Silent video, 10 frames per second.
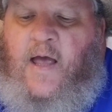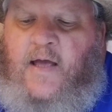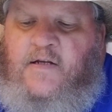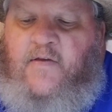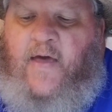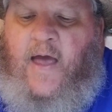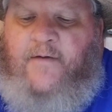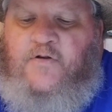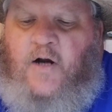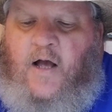and to the
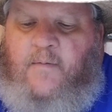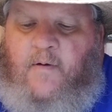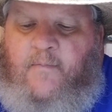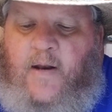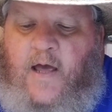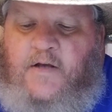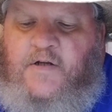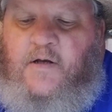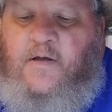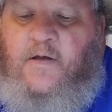half-tribe of
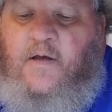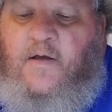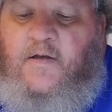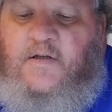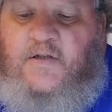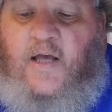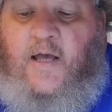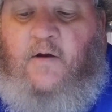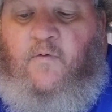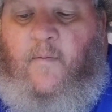Manasseh,
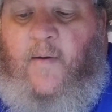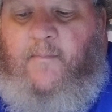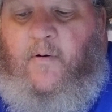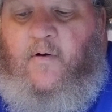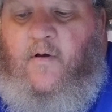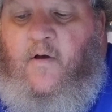saying, Remember